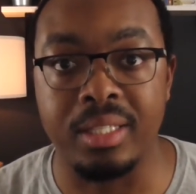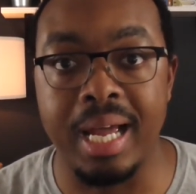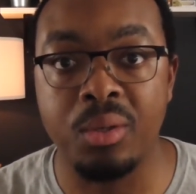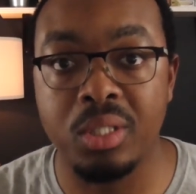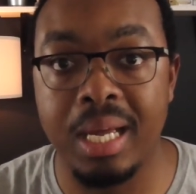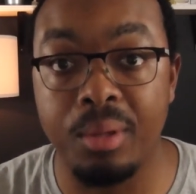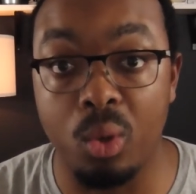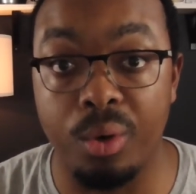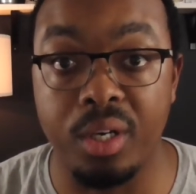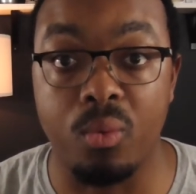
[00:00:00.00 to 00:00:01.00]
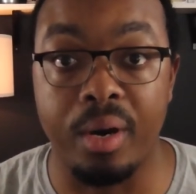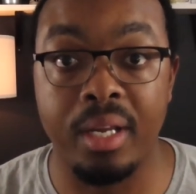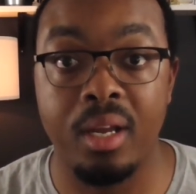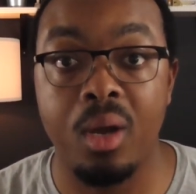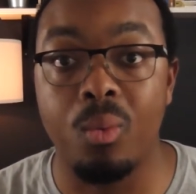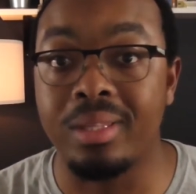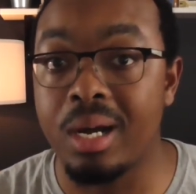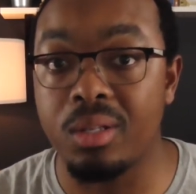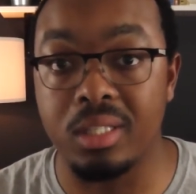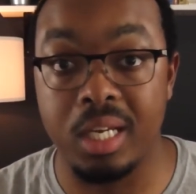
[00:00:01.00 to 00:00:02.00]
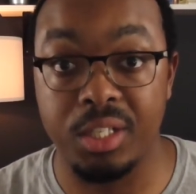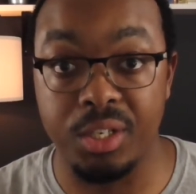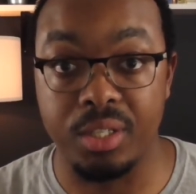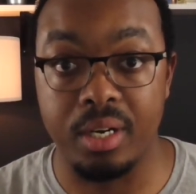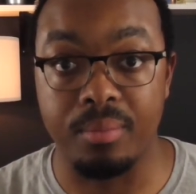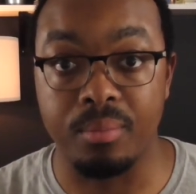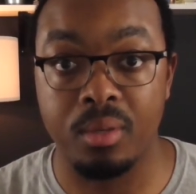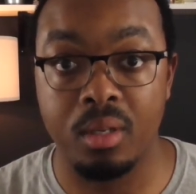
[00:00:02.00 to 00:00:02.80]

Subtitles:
Now's the time to lower your rate without touching your term.